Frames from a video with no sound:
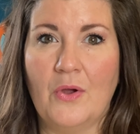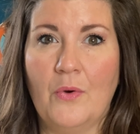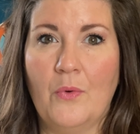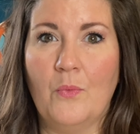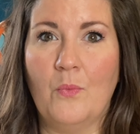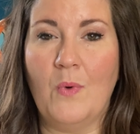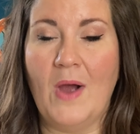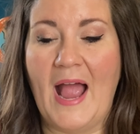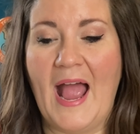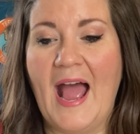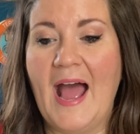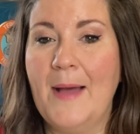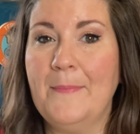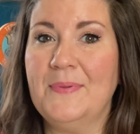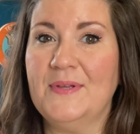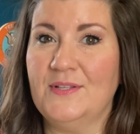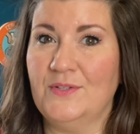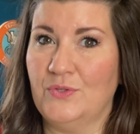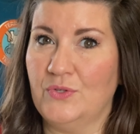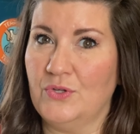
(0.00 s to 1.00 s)
what
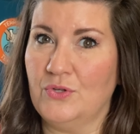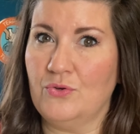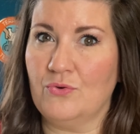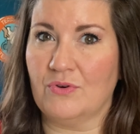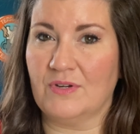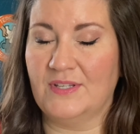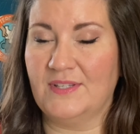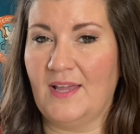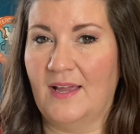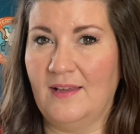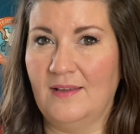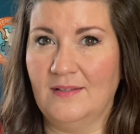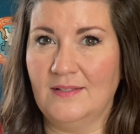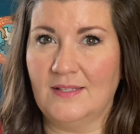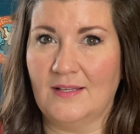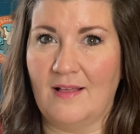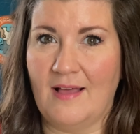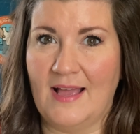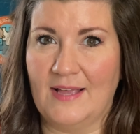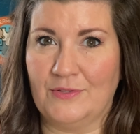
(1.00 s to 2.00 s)
happens in your science
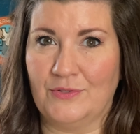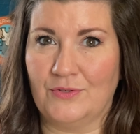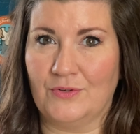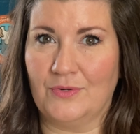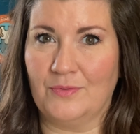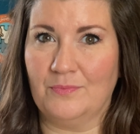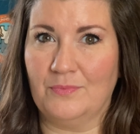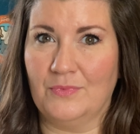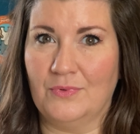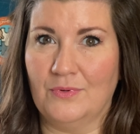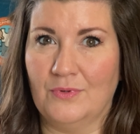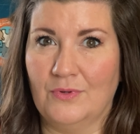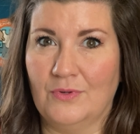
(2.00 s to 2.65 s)
classroom